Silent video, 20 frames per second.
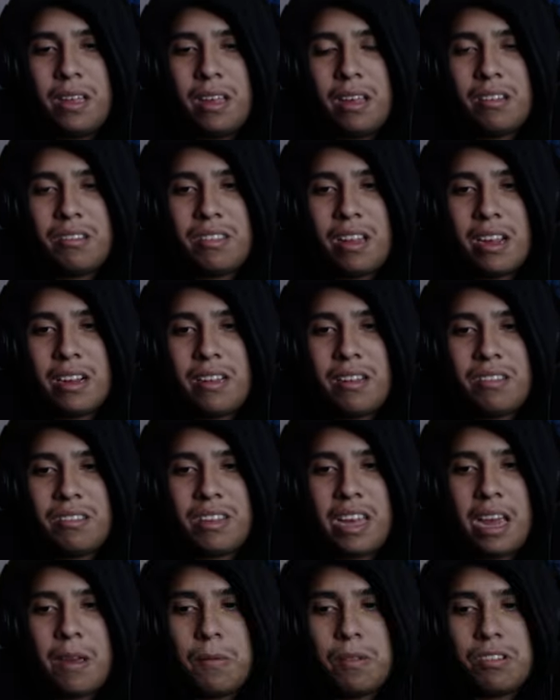It's like, this
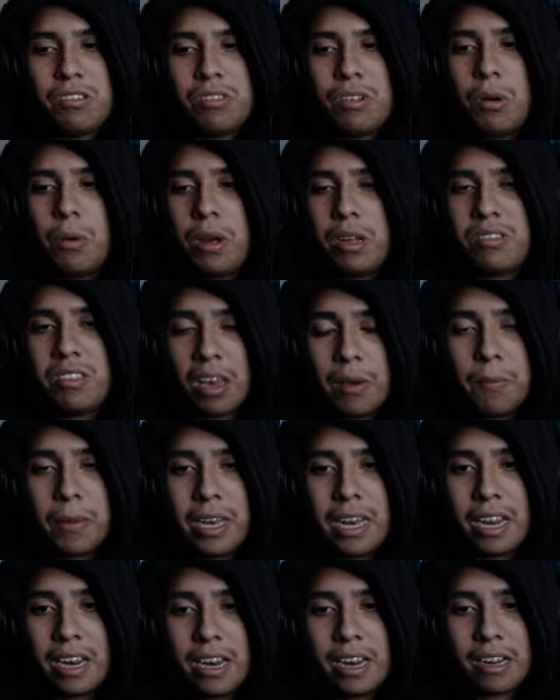game is so
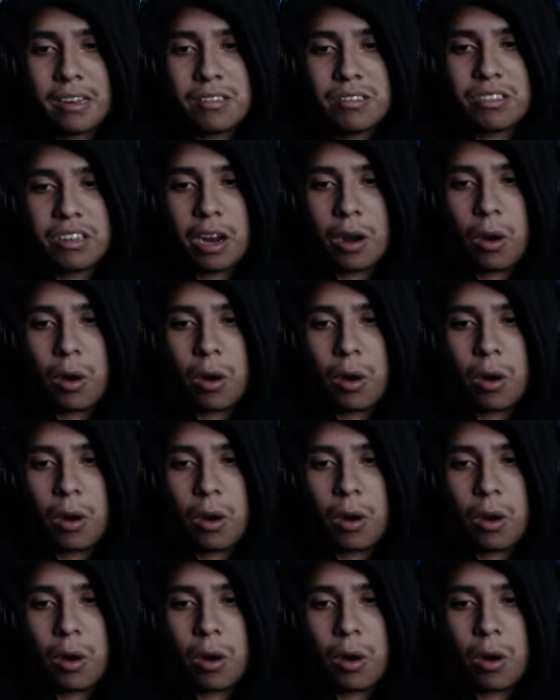intimidating and scary.